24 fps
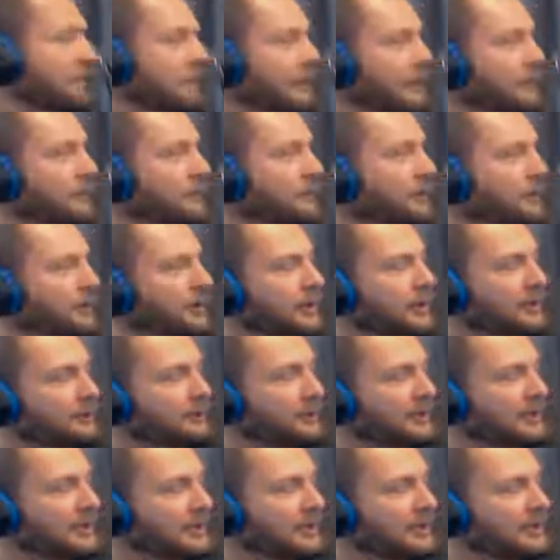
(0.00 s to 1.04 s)

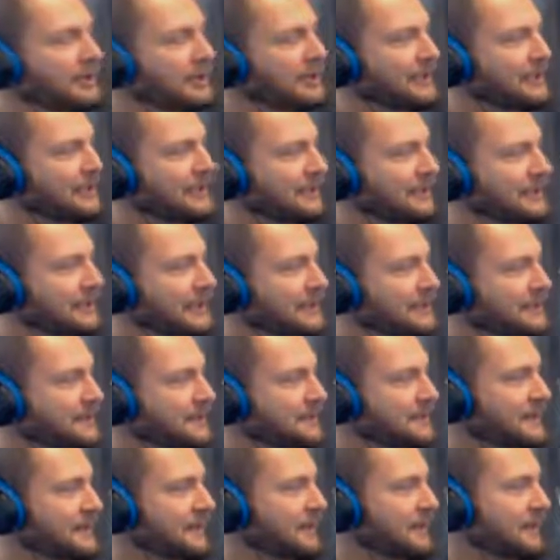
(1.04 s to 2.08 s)
Four I really like.
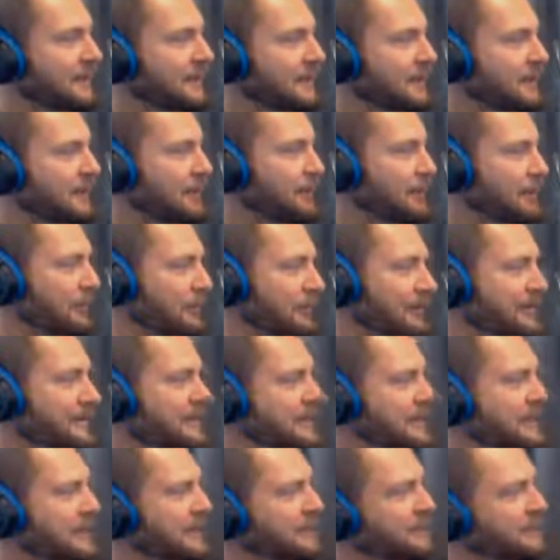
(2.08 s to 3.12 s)
It's what
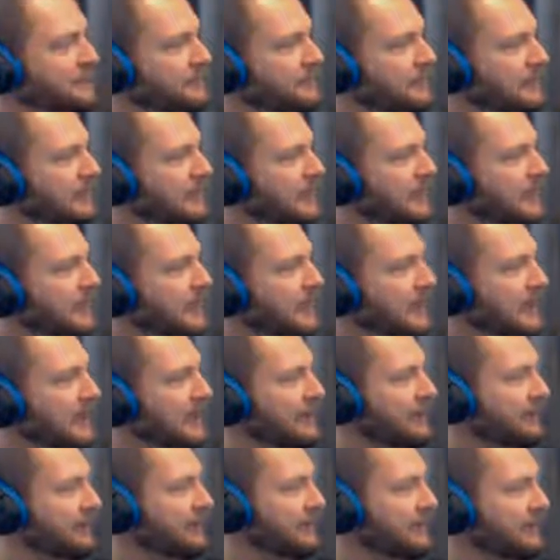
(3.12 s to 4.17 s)
brings it down for me.
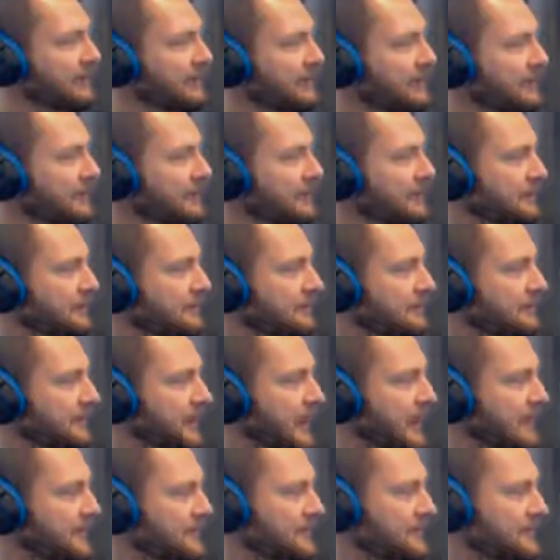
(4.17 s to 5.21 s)
I don't think the
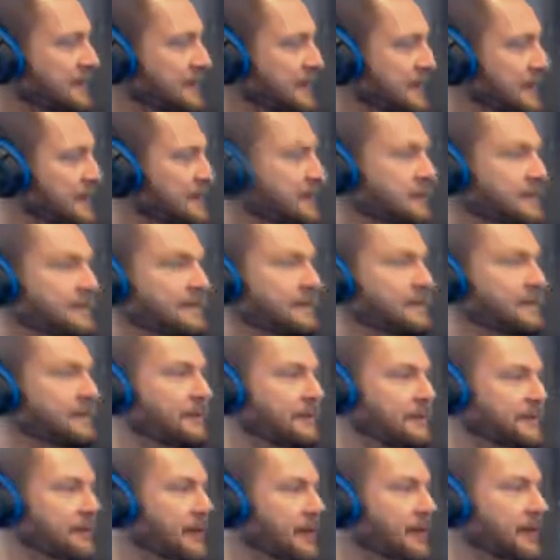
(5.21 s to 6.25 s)
cast of teenagers
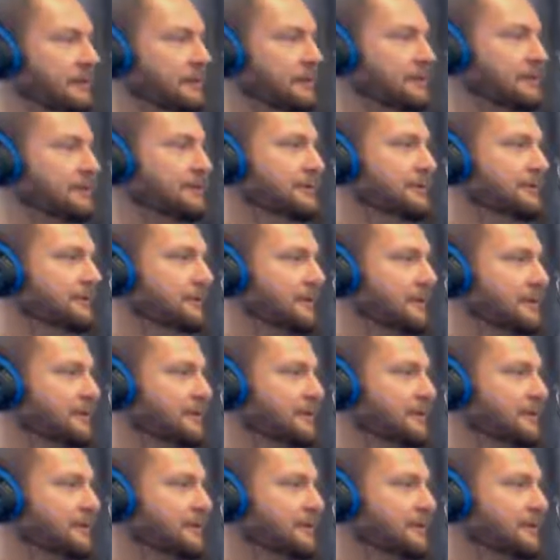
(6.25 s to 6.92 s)
are as likable.